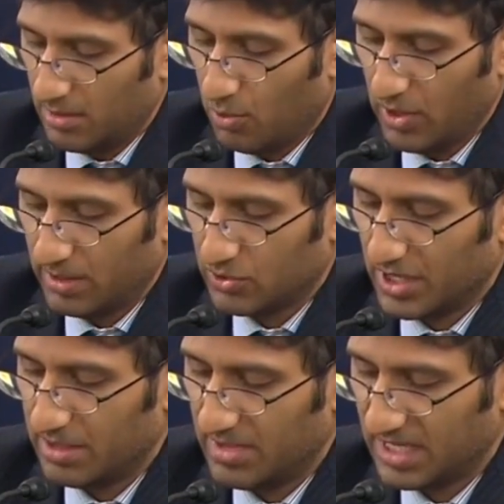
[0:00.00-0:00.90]
The point I'm
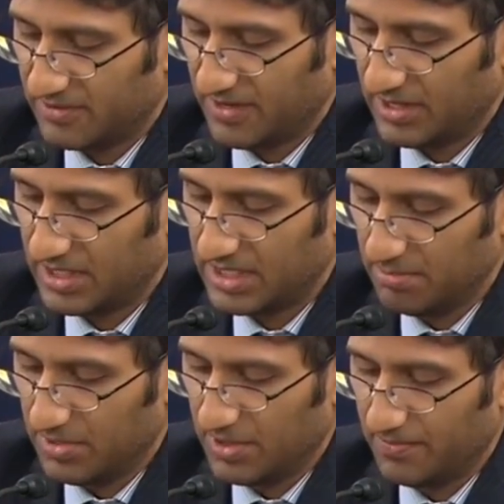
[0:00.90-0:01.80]
trying to make is fairly
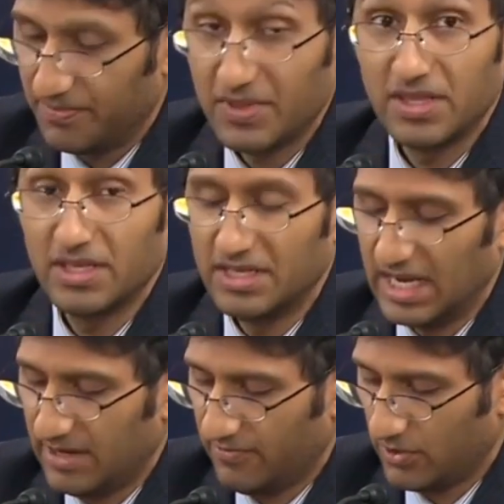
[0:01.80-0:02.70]
simple. The
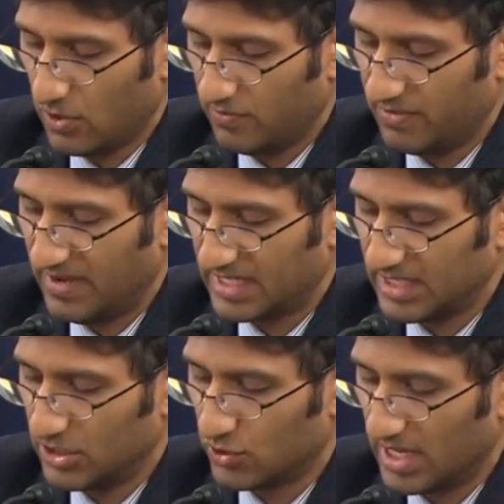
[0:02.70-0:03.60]
data for COVID
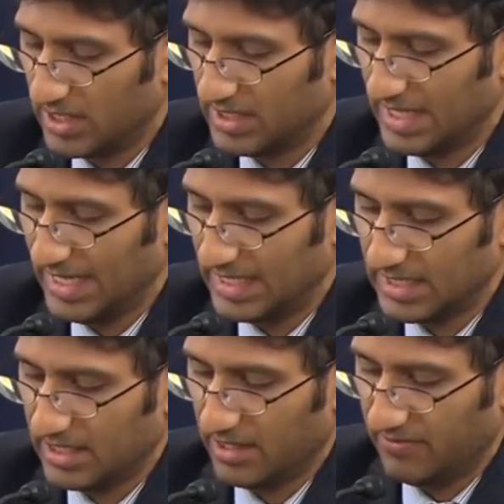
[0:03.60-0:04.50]
vaccine trials
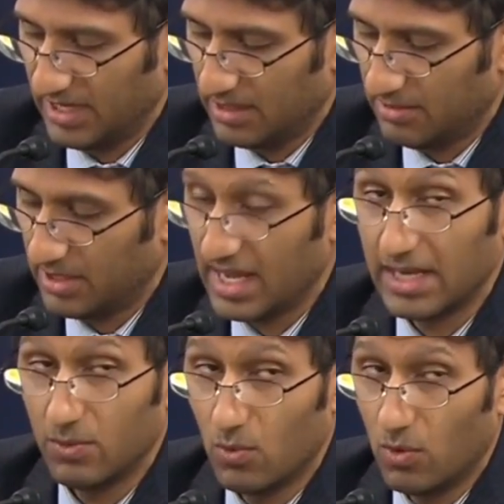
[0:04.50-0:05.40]
isn't available,
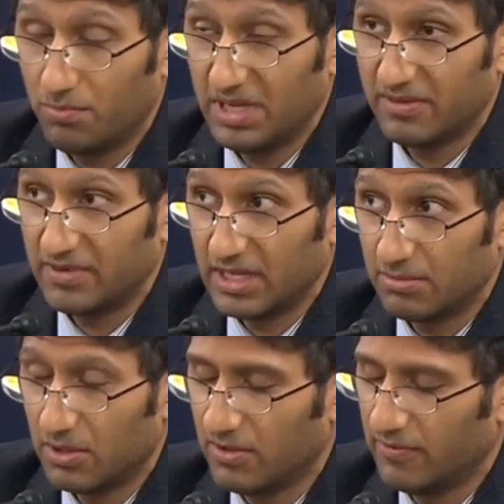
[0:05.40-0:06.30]
and it won't be
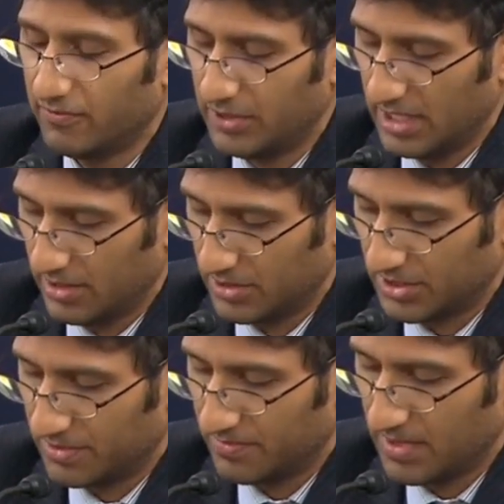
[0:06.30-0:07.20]
available for
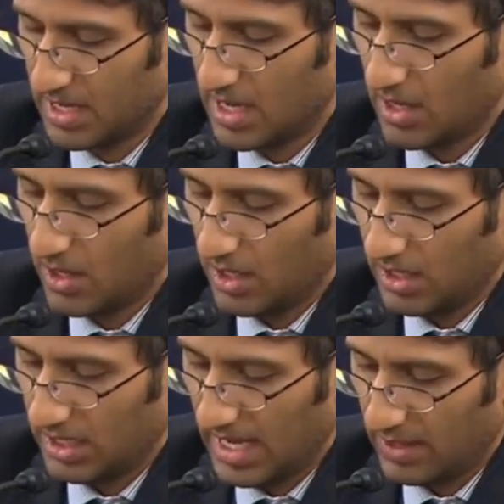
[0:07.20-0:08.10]
years.
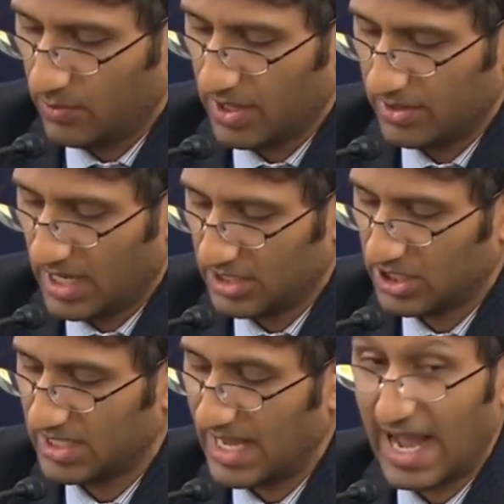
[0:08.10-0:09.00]
Yet we are not
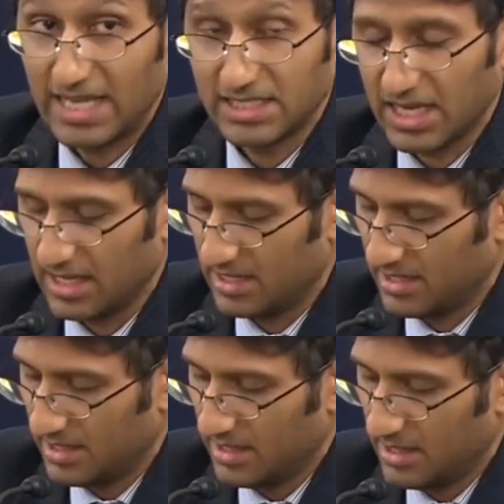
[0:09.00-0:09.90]
just asking,
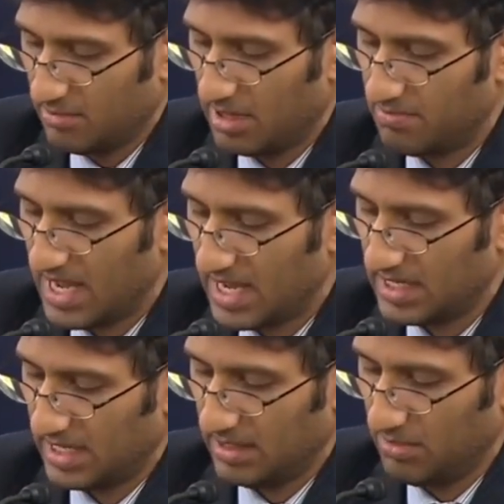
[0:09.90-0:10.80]
but
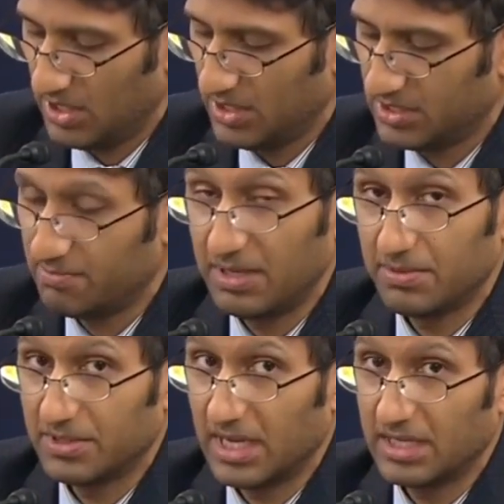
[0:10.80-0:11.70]
mandating millions of
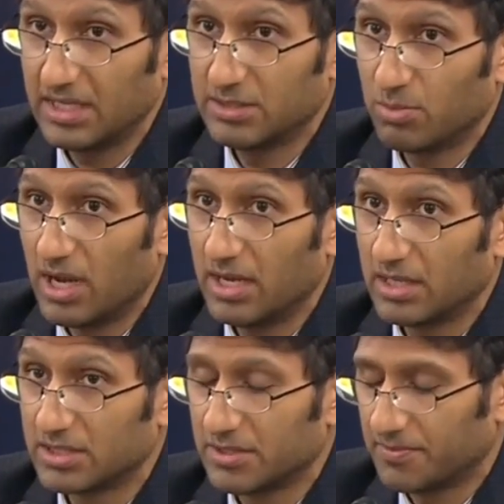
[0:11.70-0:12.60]
people take these
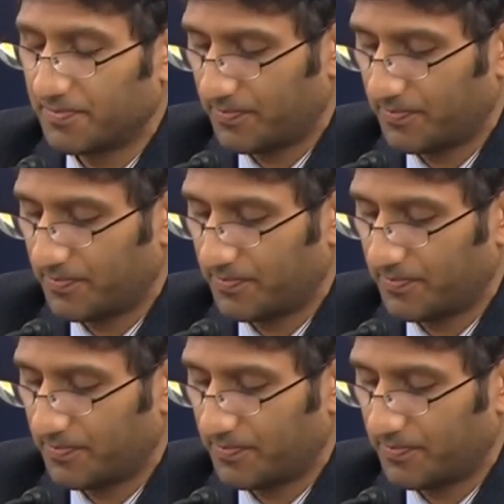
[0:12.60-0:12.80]
products.